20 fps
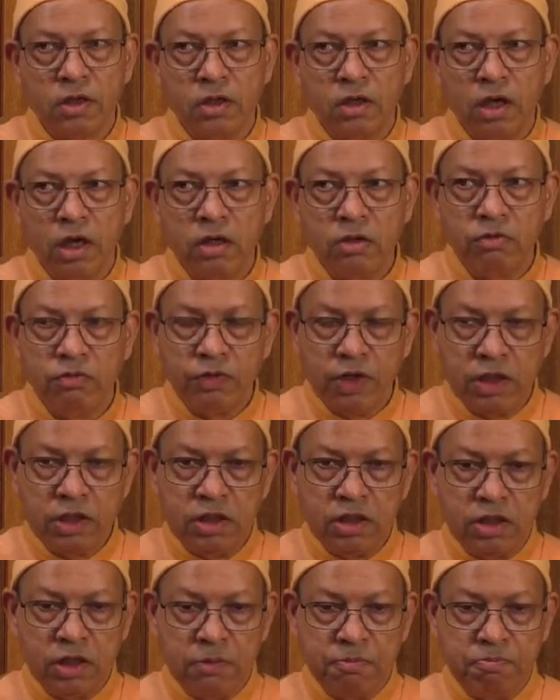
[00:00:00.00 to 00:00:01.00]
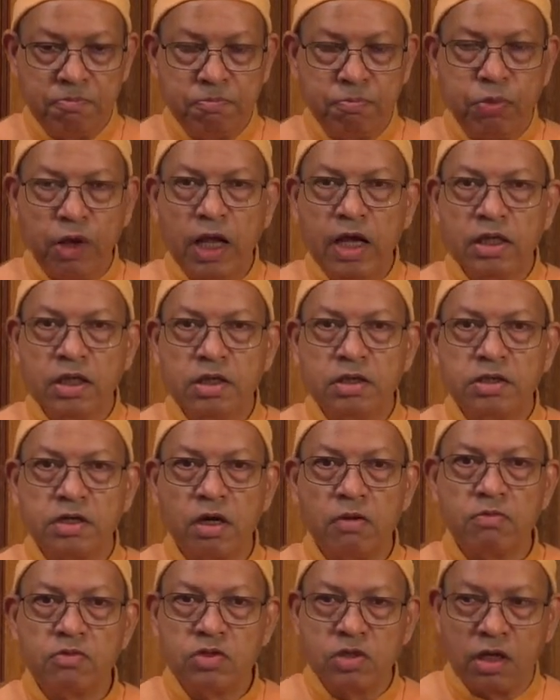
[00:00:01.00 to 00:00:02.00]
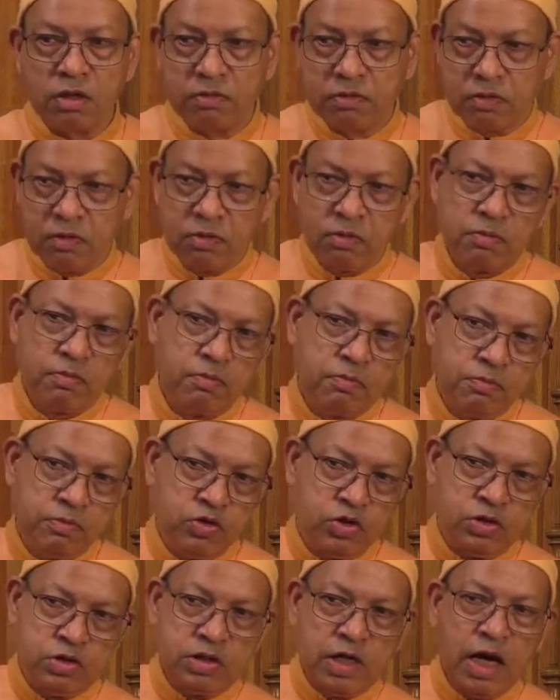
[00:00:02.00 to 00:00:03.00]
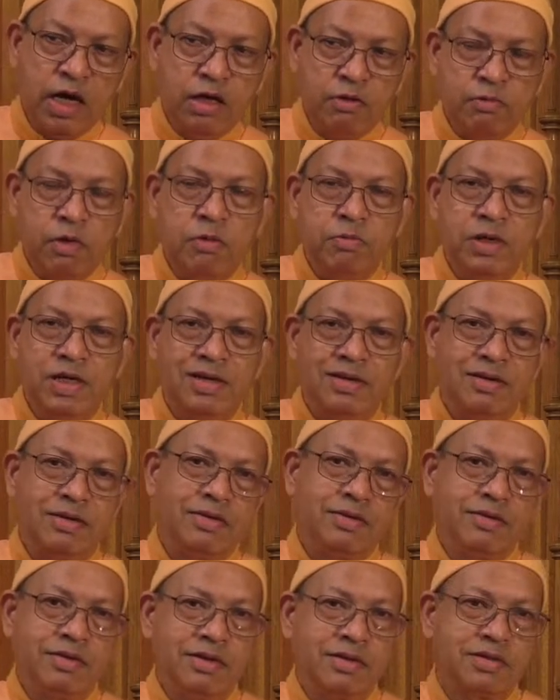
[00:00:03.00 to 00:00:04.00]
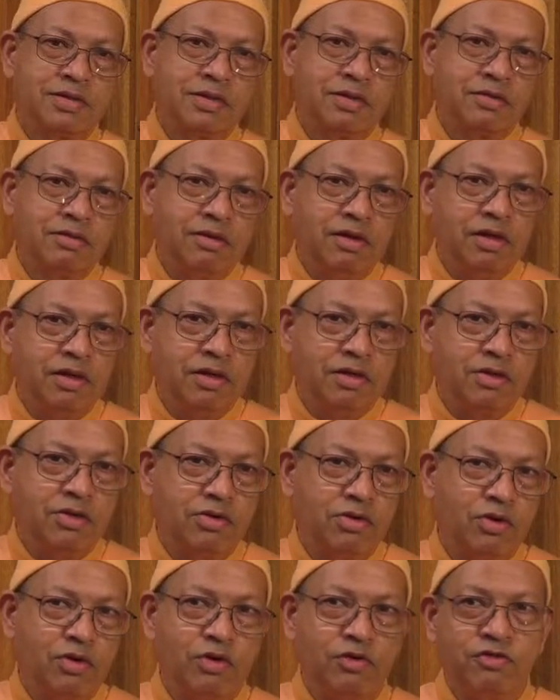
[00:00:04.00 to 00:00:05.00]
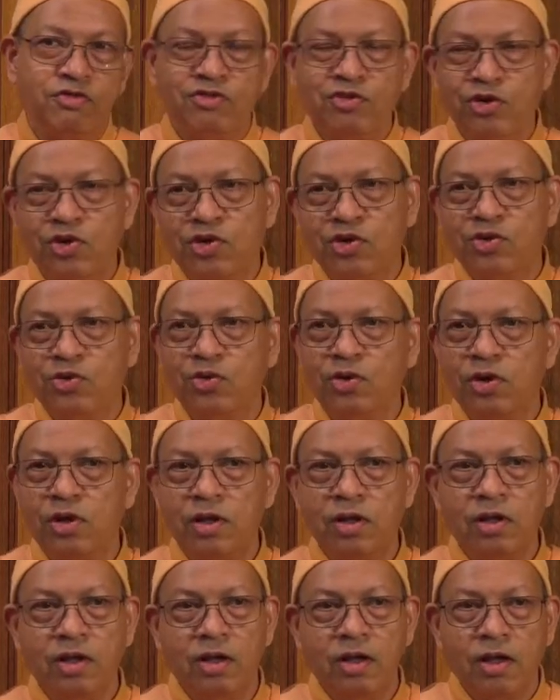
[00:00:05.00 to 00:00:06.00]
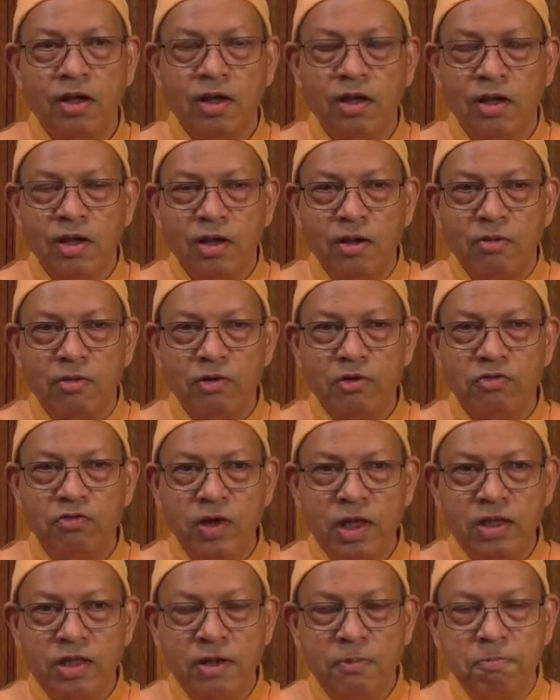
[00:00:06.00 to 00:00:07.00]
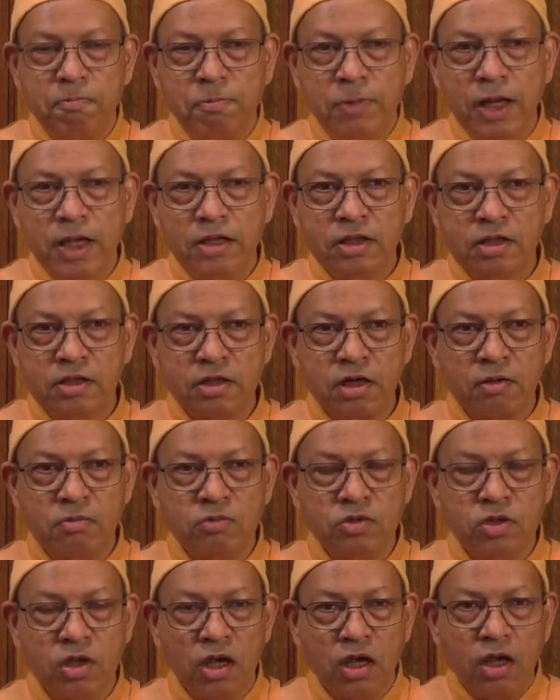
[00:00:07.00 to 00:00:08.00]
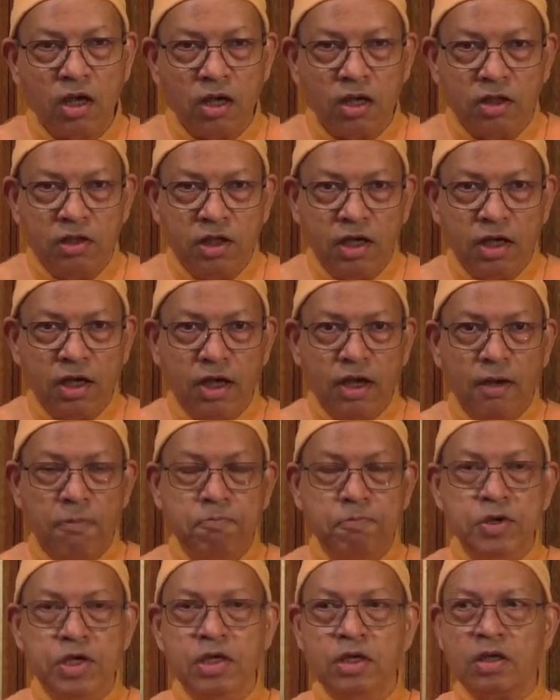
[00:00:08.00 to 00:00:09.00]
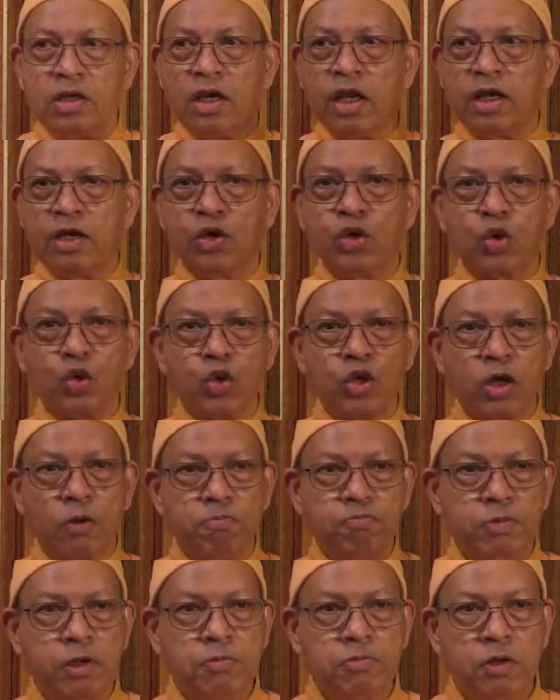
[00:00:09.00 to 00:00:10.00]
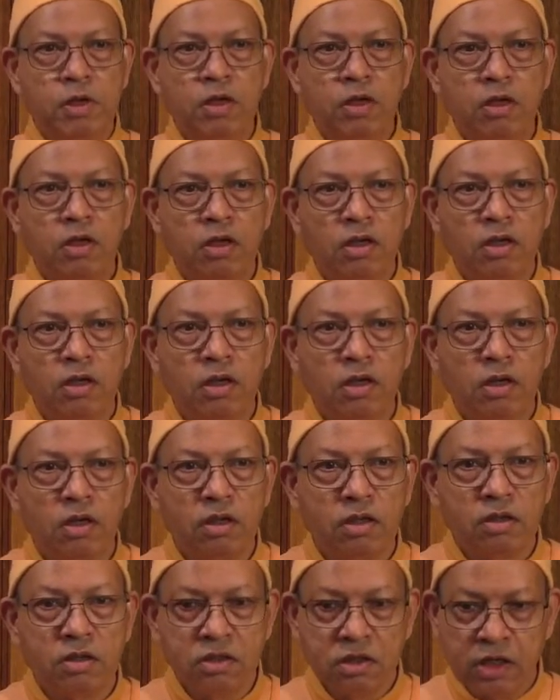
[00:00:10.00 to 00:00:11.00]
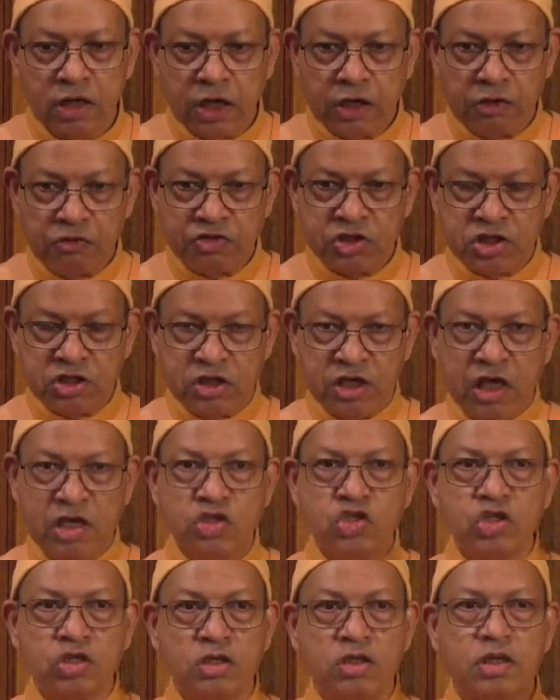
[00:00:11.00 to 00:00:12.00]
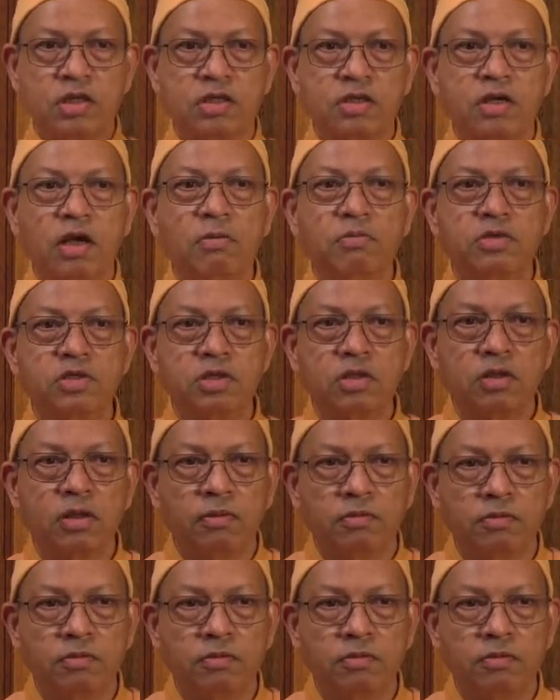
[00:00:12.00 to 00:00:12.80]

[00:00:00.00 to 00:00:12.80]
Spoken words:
And when they play the drums, that child may be just a 3-year-old or 4-year-old. But when they play the drums, they appear like grown-up people. There's a kind of stature that comes in.